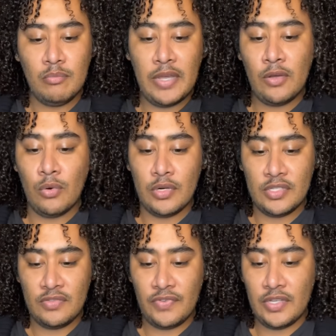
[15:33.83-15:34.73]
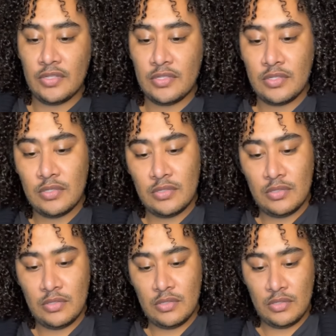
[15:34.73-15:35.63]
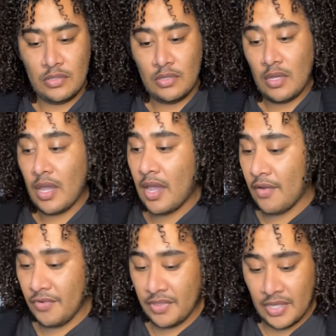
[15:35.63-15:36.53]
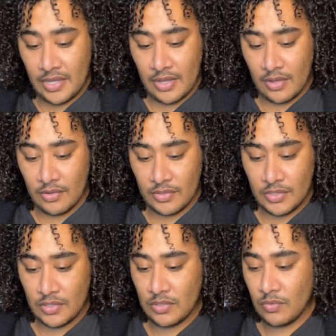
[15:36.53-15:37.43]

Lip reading: My quartz fits. Everything else